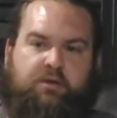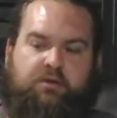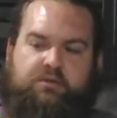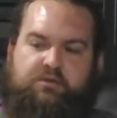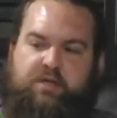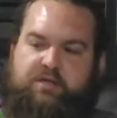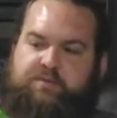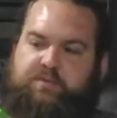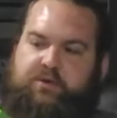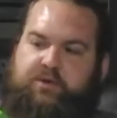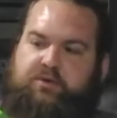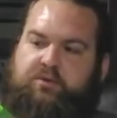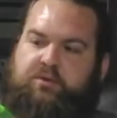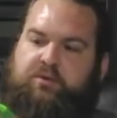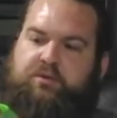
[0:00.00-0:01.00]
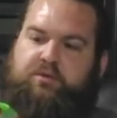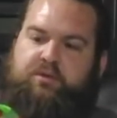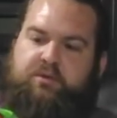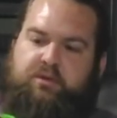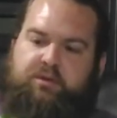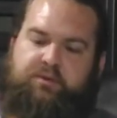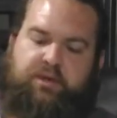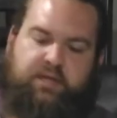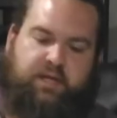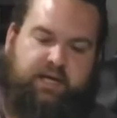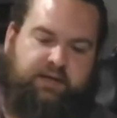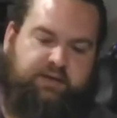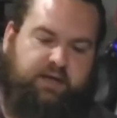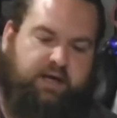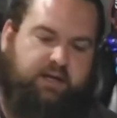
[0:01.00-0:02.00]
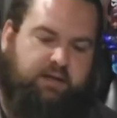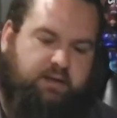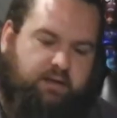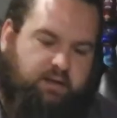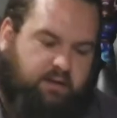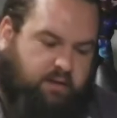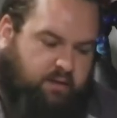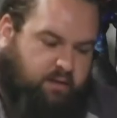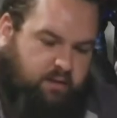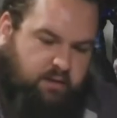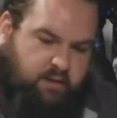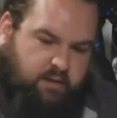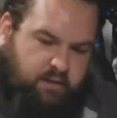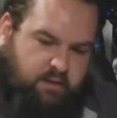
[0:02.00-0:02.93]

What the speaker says: So that's pretty cool. I really like that.